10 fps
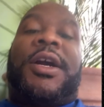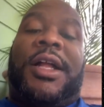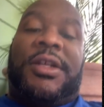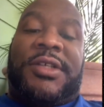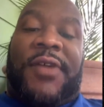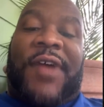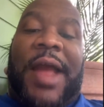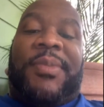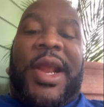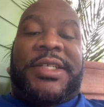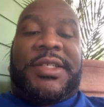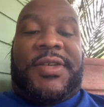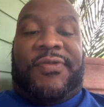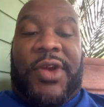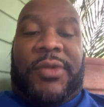Colors are
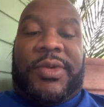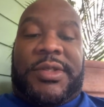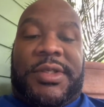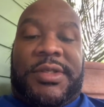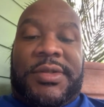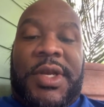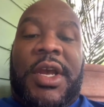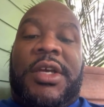vibrations and frequencies.